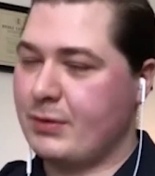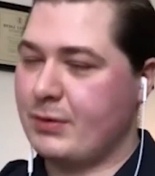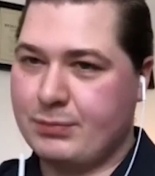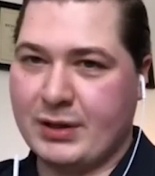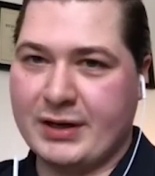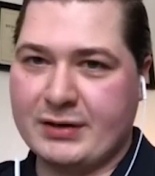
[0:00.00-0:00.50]

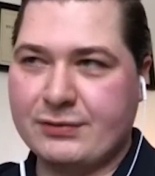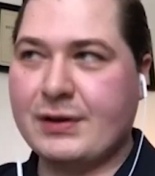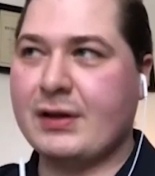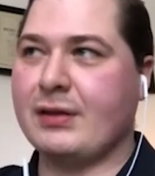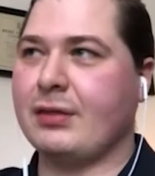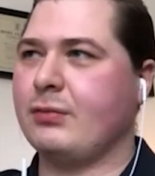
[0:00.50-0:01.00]
blind
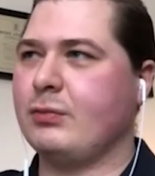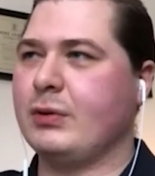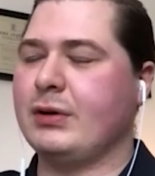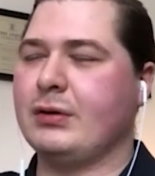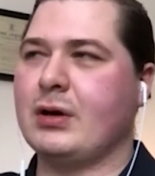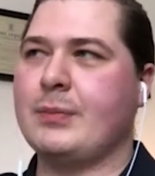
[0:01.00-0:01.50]
faith,
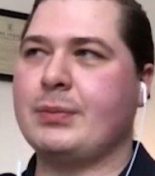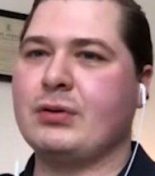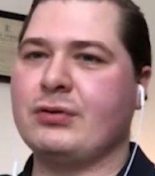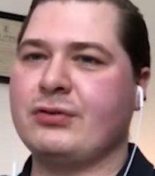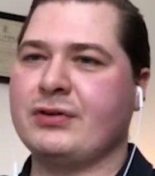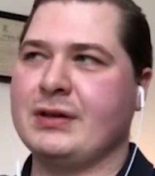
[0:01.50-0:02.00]
where a
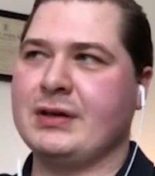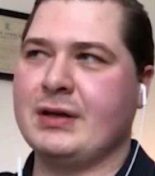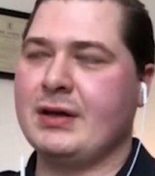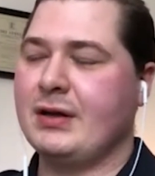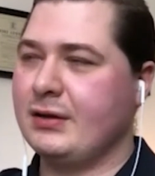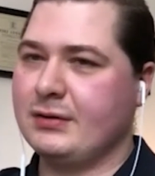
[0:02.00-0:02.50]
person
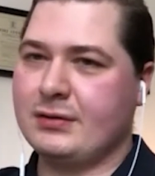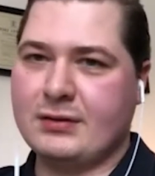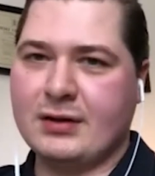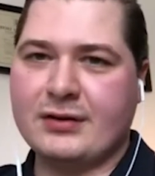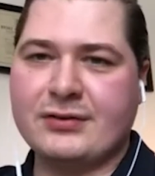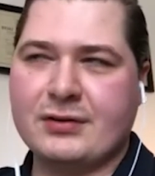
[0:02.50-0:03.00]

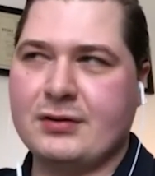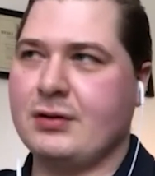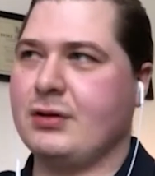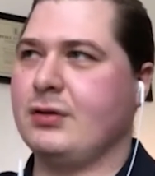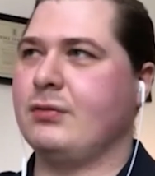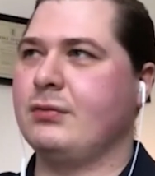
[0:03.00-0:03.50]
doesn't
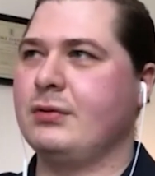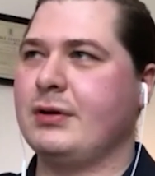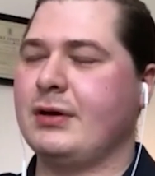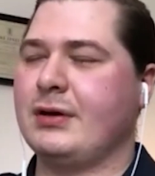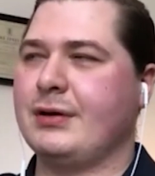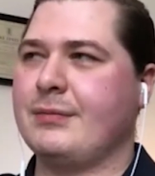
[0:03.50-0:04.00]
know,
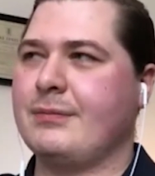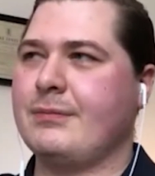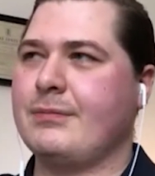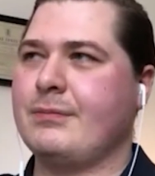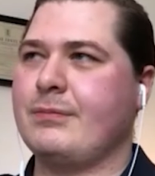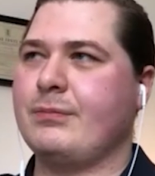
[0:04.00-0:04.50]

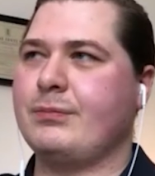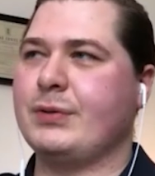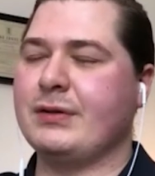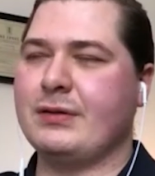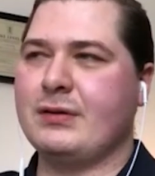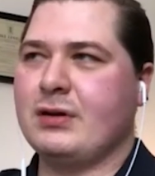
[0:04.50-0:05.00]

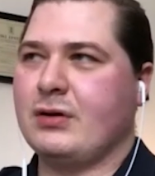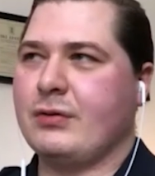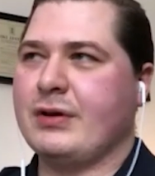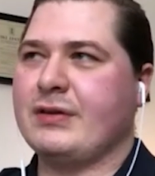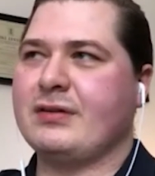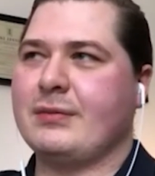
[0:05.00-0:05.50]
but
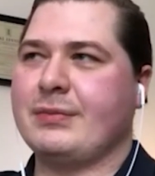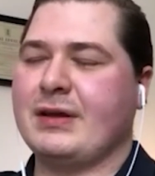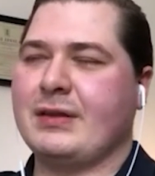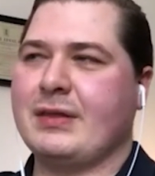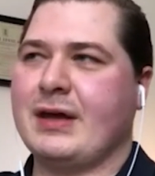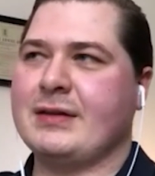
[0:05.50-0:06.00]
it's
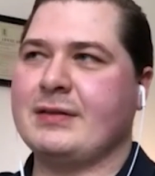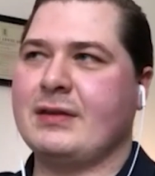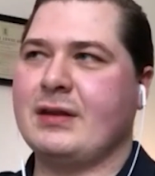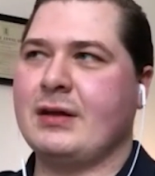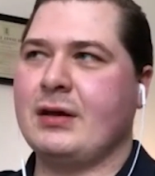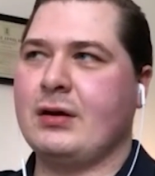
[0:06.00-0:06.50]
something that
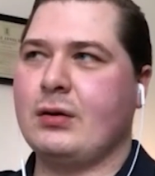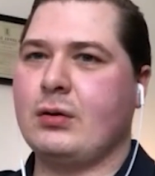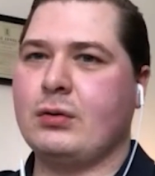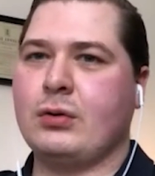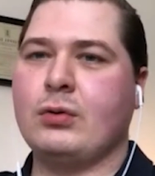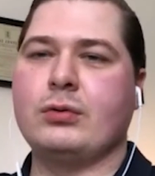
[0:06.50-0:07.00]
they
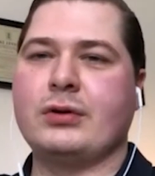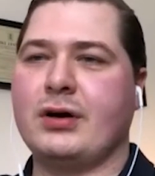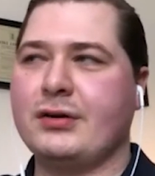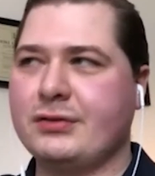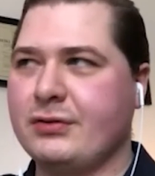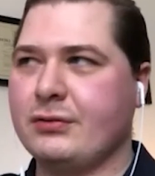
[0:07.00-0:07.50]
hold
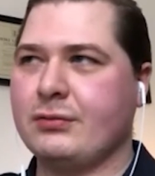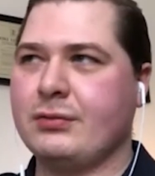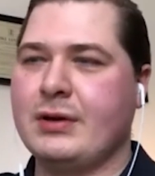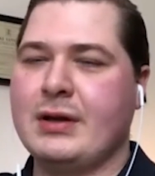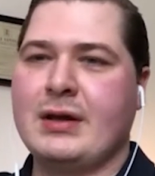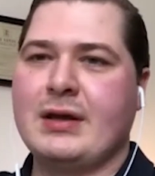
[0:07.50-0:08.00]
on to.
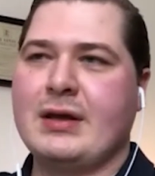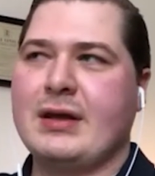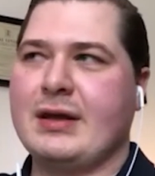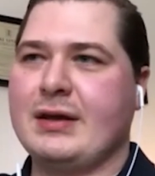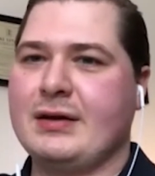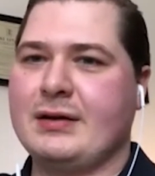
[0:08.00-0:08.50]

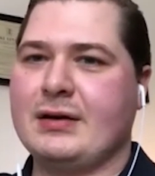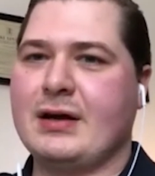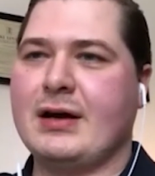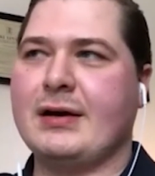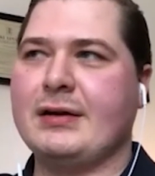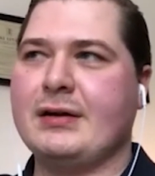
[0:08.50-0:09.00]
And
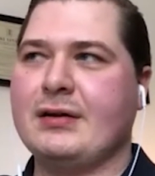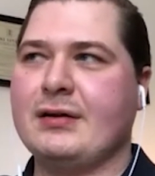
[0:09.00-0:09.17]
I